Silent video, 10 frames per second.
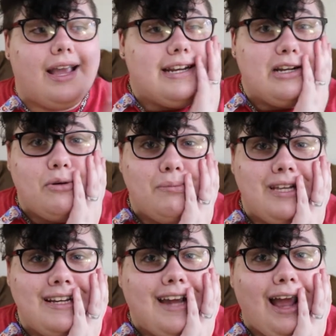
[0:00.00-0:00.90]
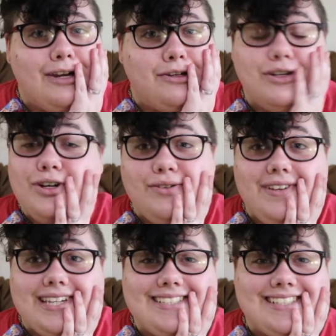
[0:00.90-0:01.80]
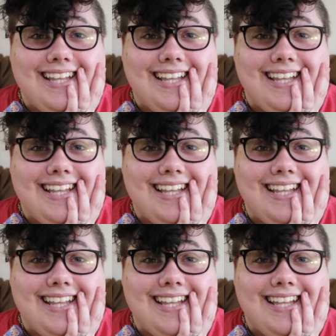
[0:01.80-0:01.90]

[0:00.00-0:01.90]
And now I'm getting kind of nervous.